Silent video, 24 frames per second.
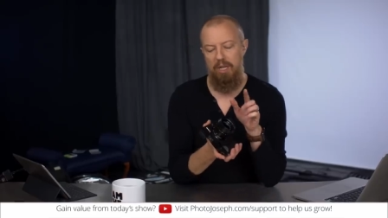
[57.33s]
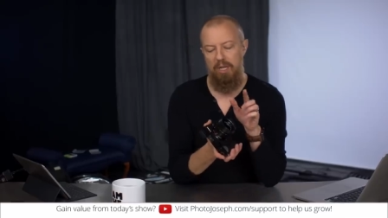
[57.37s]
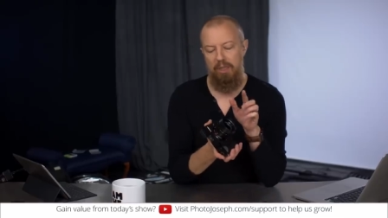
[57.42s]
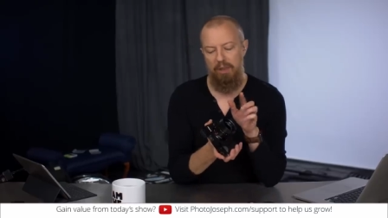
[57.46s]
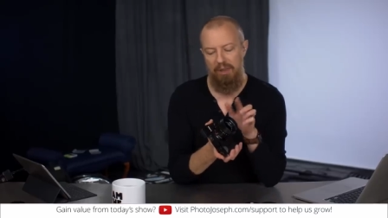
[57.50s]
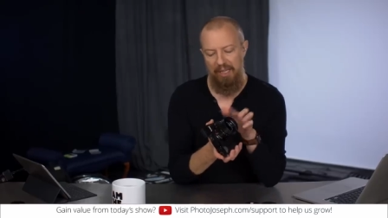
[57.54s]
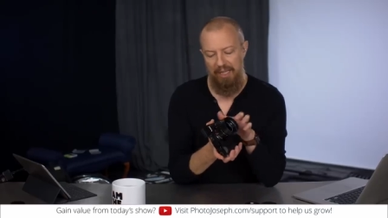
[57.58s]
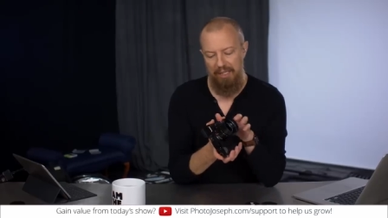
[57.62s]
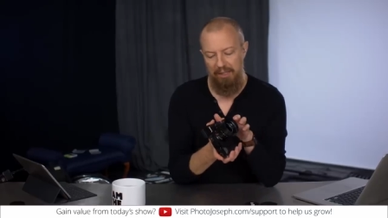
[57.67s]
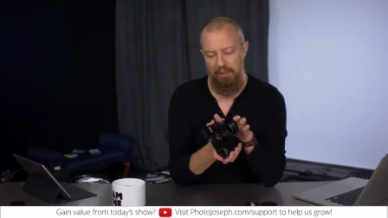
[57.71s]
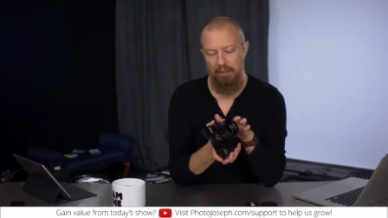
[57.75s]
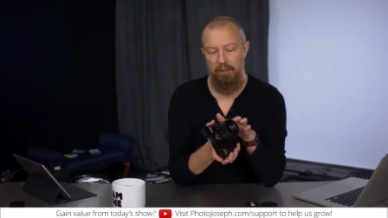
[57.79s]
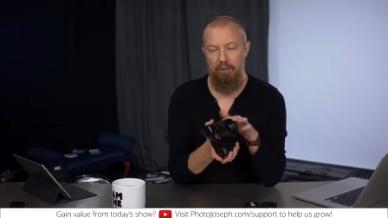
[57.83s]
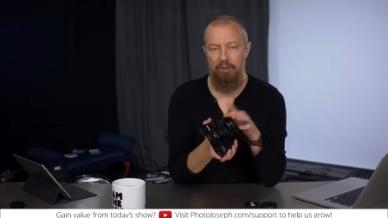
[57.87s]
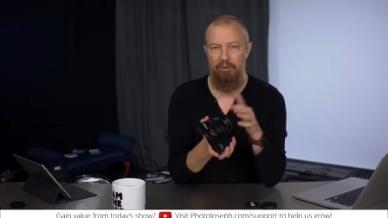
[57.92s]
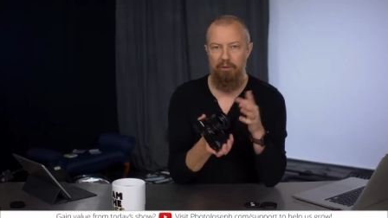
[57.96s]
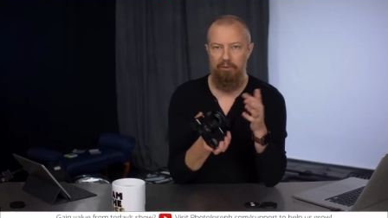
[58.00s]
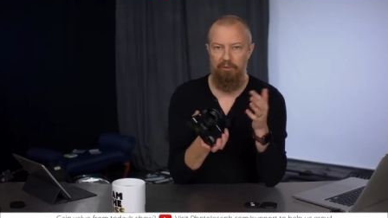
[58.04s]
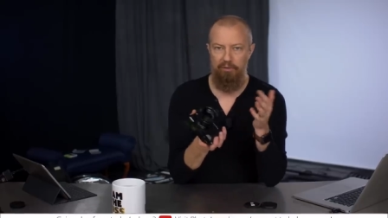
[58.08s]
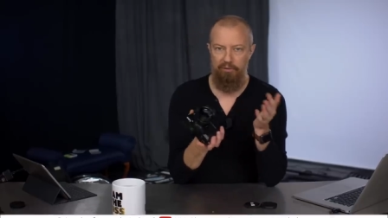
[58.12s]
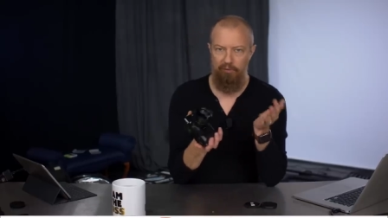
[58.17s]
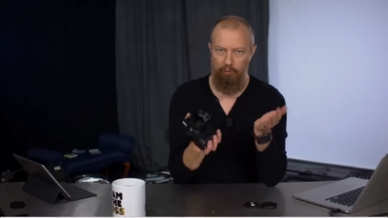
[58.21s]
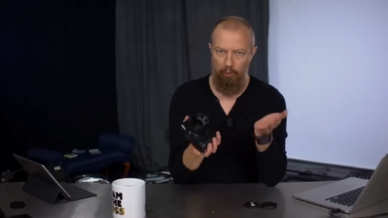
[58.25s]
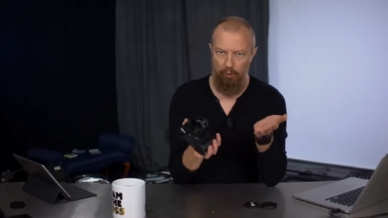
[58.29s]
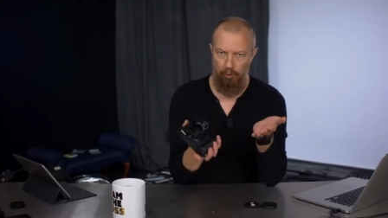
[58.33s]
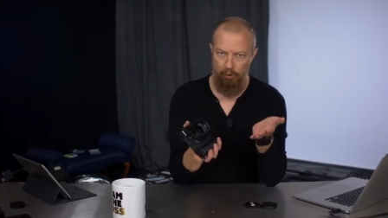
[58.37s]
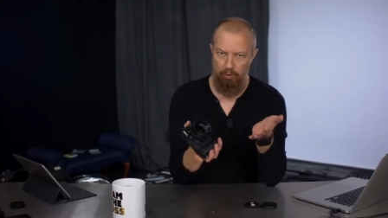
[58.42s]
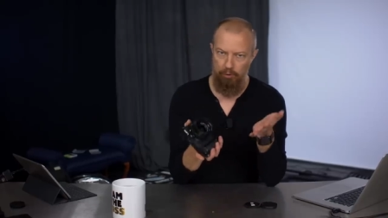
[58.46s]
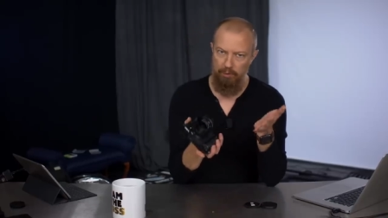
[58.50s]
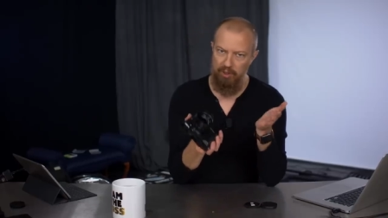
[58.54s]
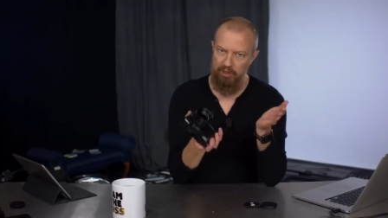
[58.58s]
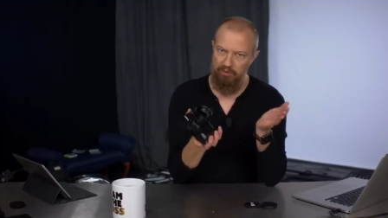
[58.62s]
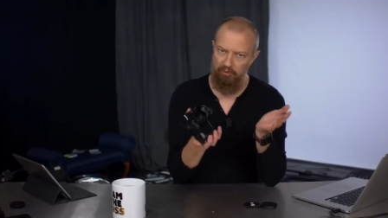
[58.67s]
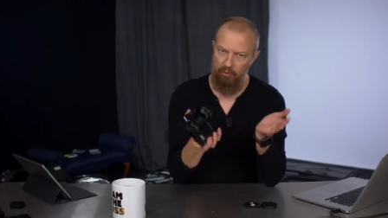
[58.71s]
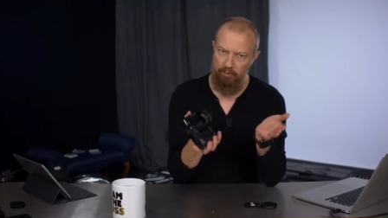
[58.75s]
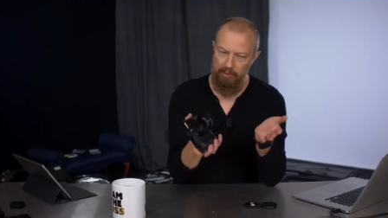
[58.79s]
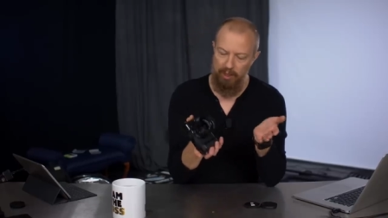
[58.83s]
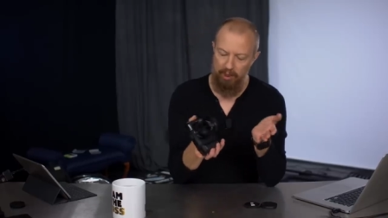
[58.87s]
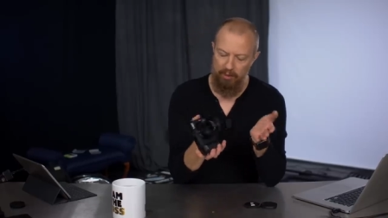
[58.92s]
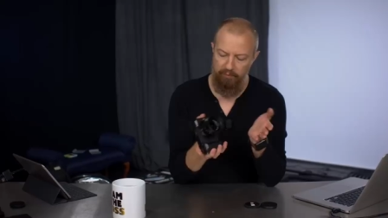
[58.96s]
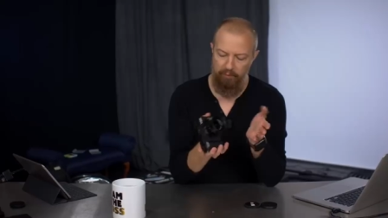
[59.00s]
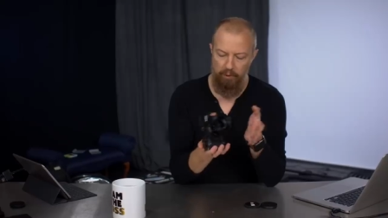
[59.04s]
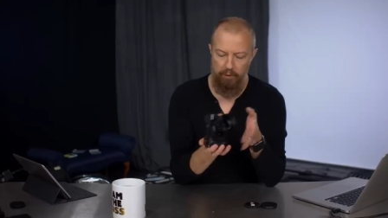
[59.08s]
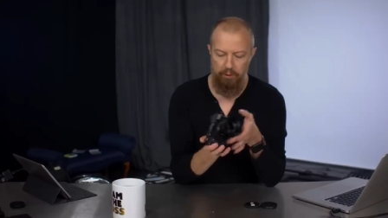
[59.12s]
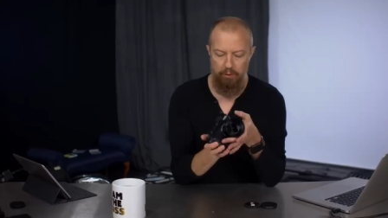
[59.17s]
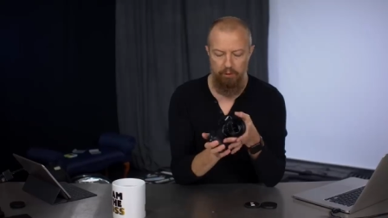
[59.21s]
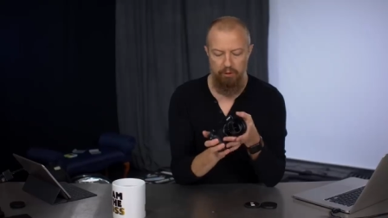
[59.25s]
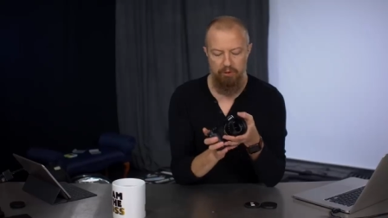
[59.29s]
Leica, or Lumix for Micro
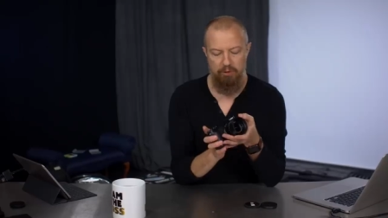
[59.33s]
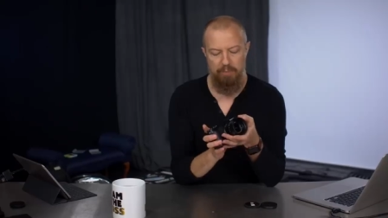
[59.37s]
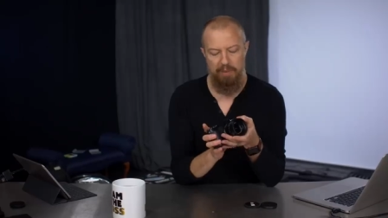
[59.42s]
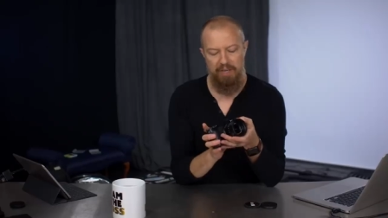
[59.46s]
Four Thirds,